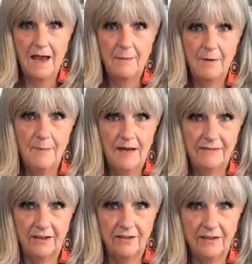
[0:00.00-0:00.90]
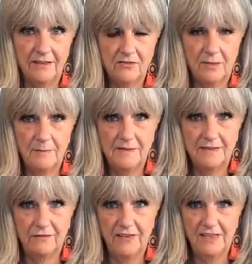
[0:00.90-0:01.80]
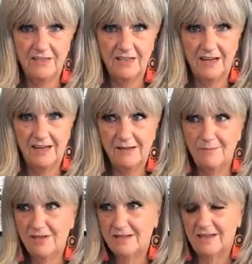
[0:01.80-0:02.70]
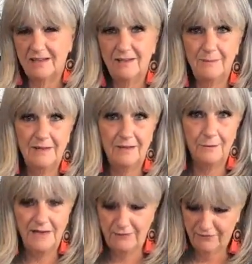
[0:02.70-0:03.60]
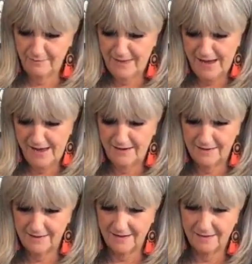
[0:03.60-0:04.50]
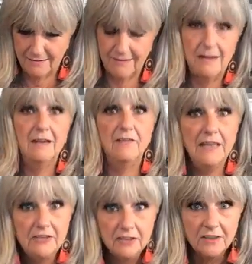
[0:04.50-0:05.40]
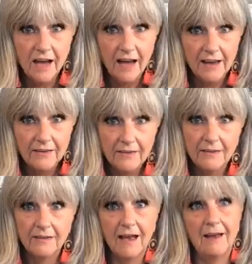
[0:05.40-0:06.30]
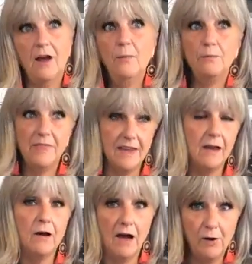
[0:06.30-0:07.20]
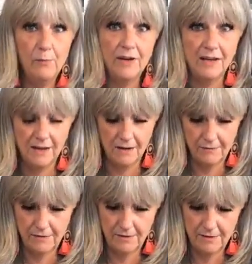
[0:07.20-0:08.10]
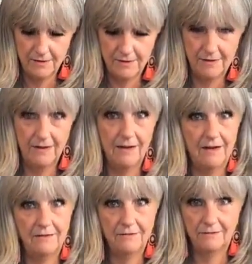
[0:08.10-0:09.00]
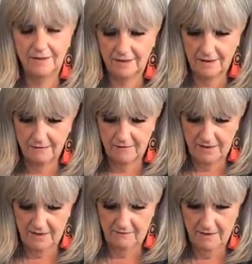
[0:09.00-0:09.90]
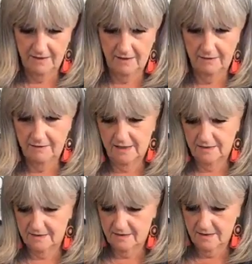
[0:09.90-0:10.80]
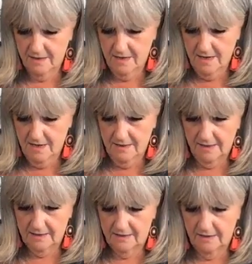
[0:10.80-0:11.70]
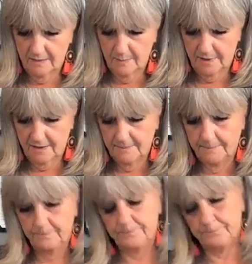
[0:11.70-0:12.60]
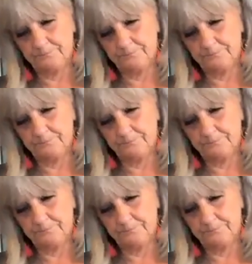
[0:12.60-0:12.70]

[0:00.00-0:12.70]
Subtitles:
I am about to earn a trip to Fiji. I am just a little bit away from that, so Fiji, guys. I hope they go. I hope we can go, you know, with the COVID and everything next year, but